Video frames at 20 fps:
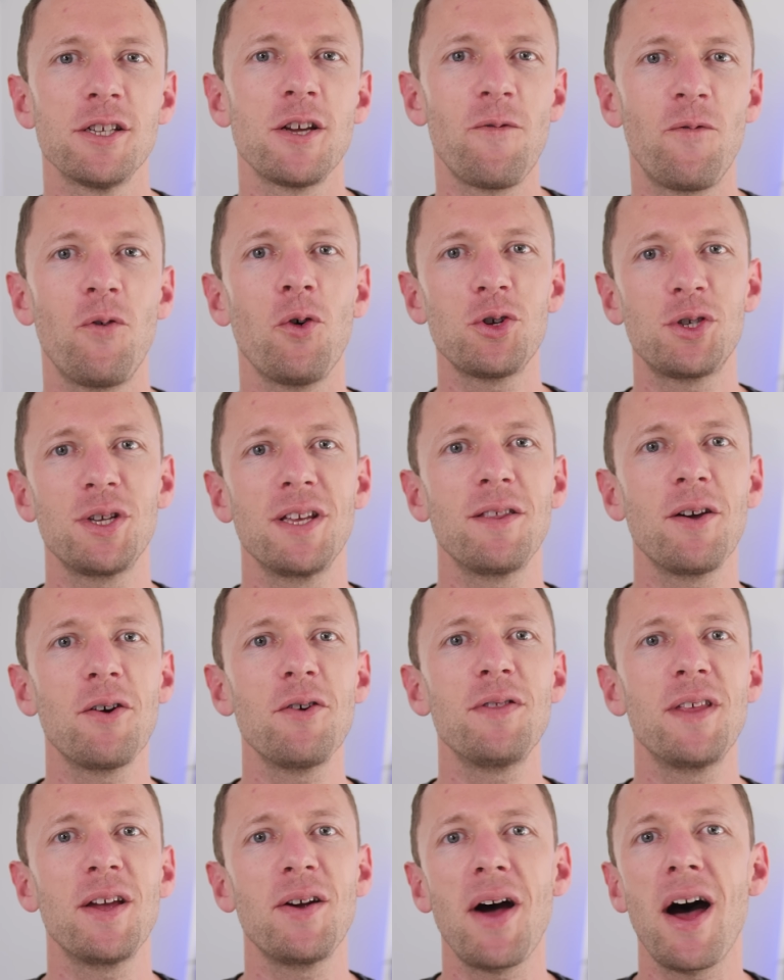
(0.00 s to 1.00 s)
So fortunately
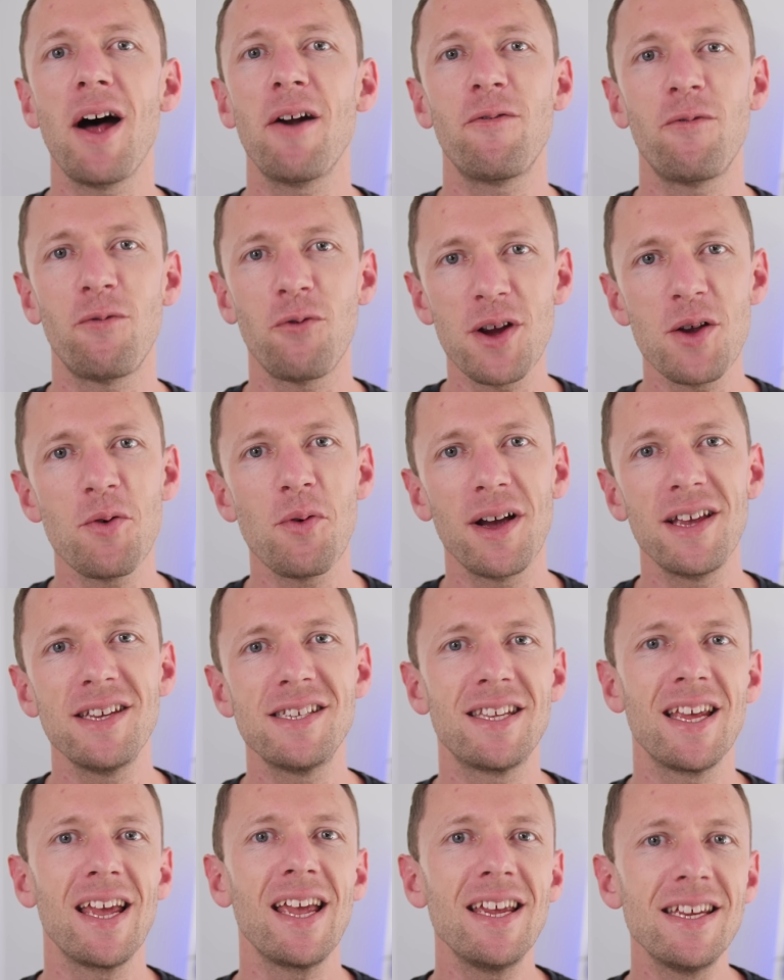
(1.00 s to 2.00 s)
though, there are free
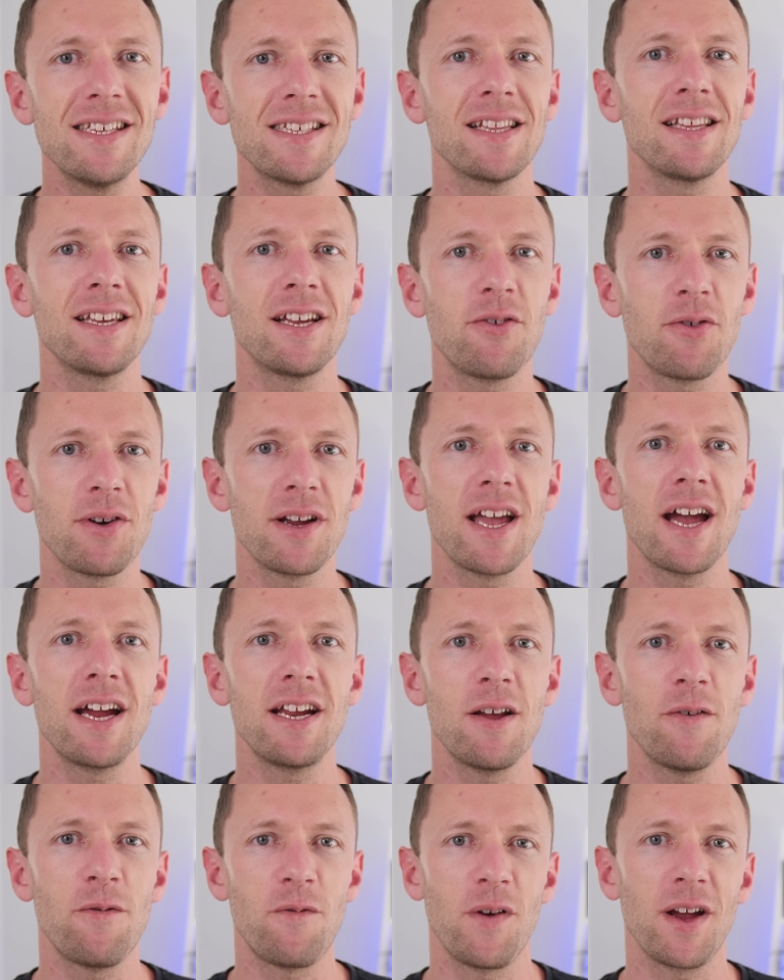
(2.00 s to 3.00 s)
ways to easily
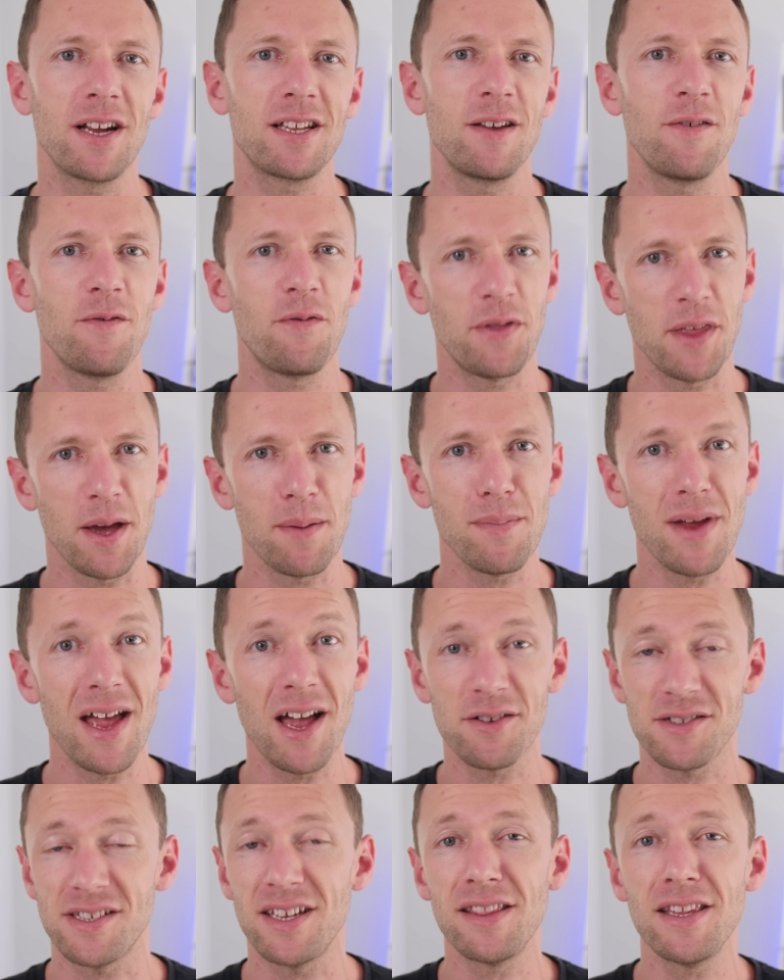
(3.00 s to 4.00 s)
create effective
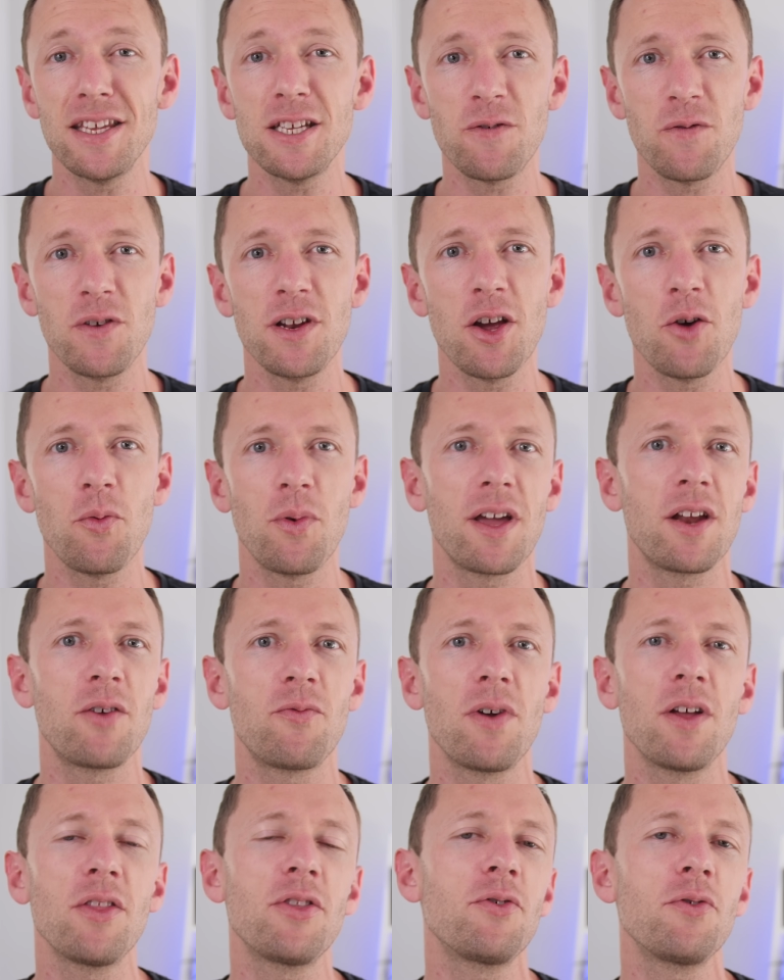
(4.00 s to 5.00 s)
thumbnails. In this video, we're gonna
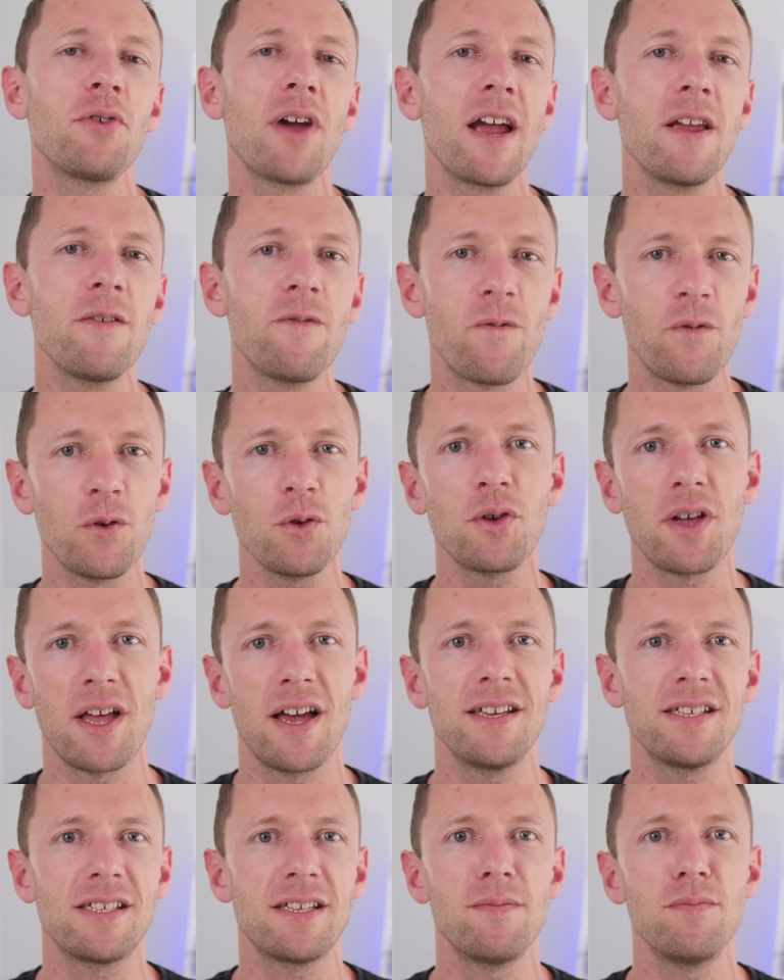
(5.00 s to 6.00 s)
run through a full
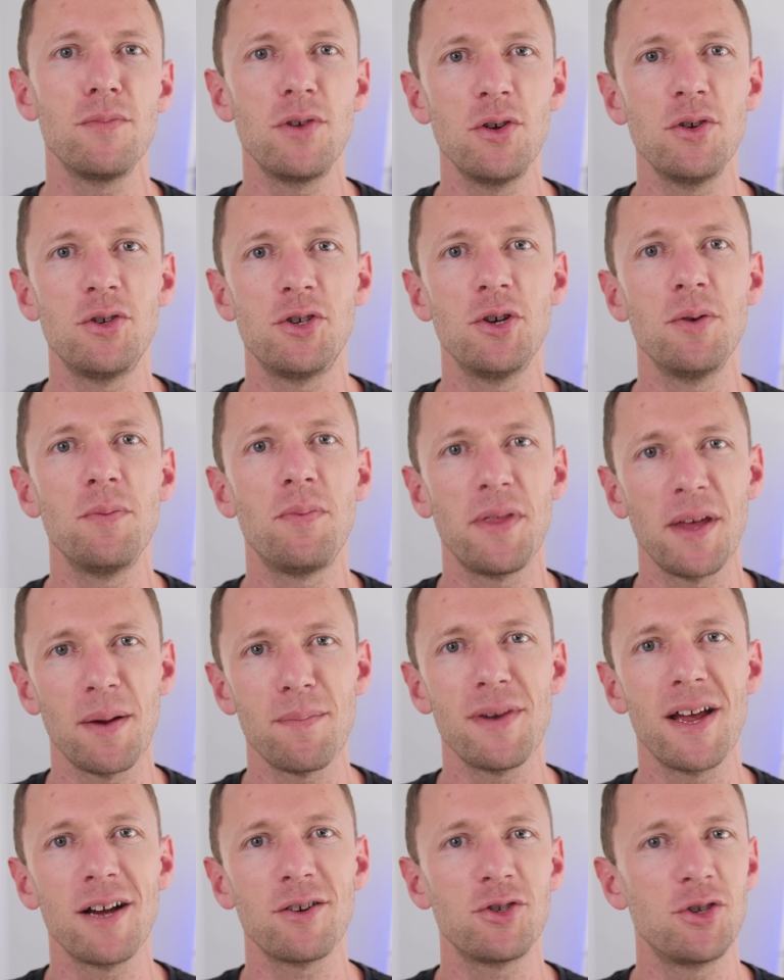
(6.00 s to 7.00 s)
custom YouTube
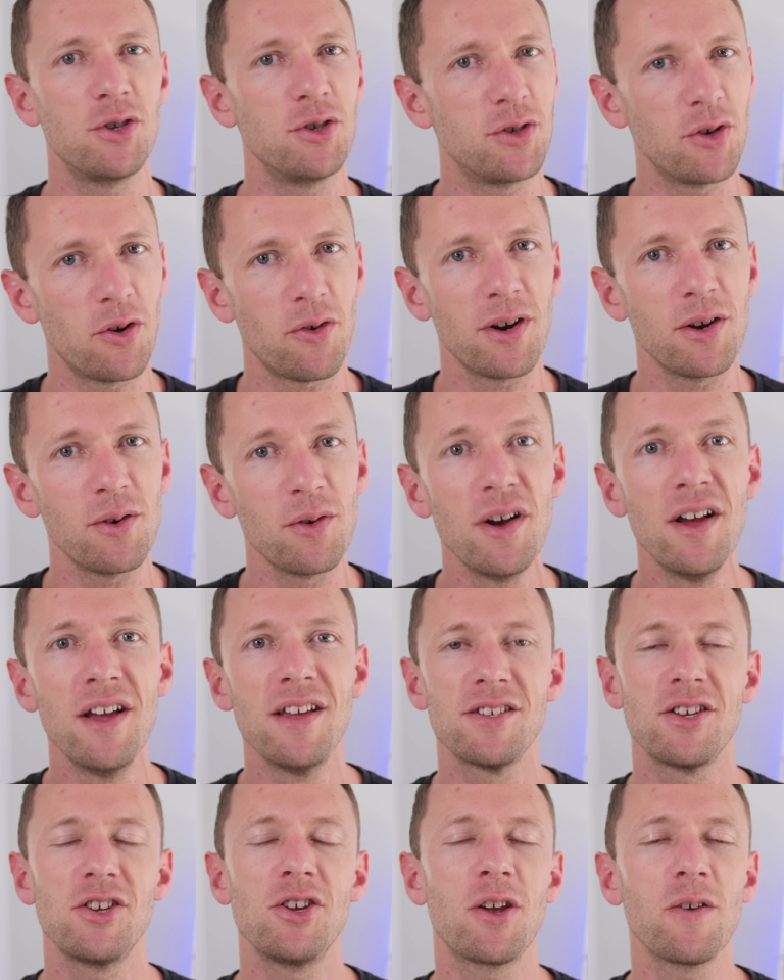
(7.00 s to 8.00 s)
thumbnail tutorial
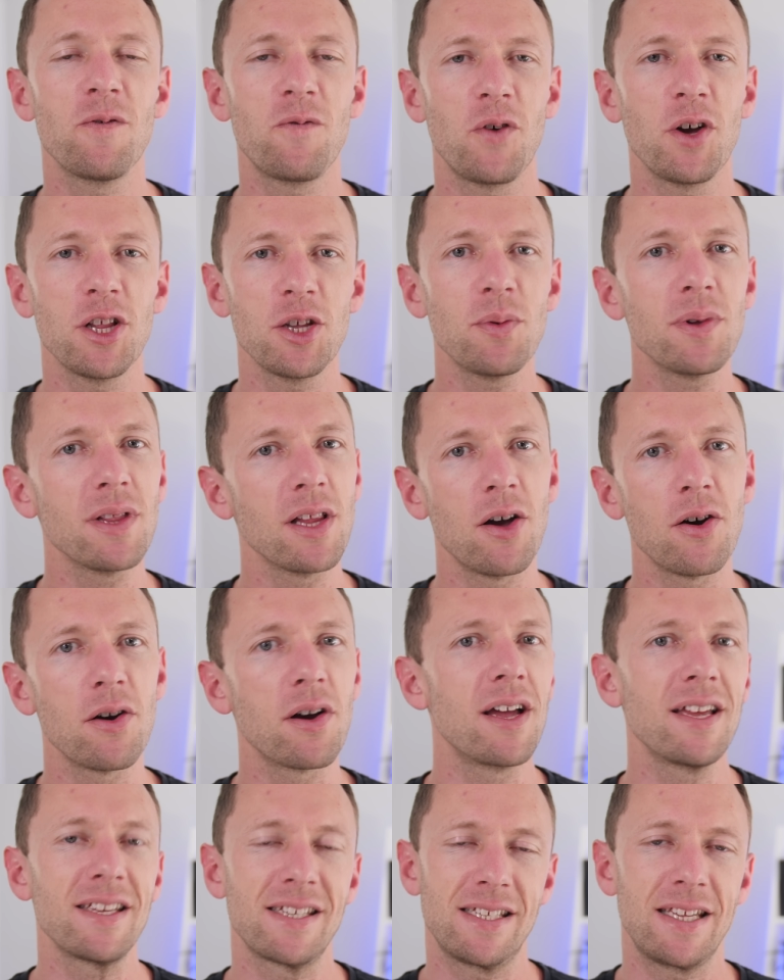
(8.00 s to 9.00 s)
so you can follow
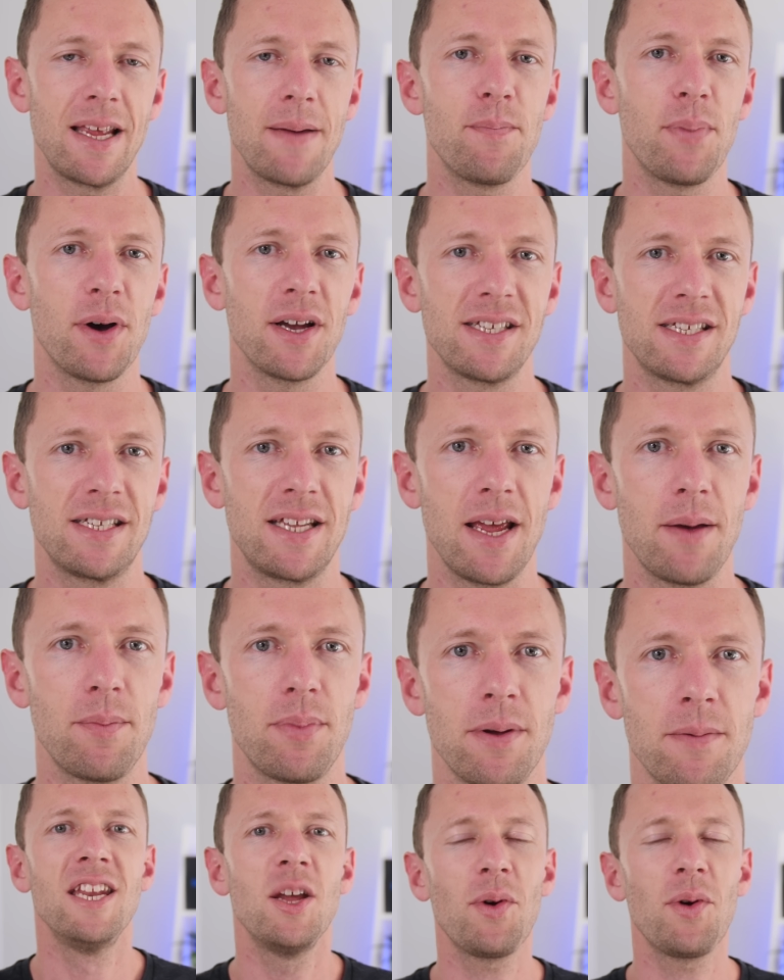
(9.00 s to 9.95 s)
along step by step.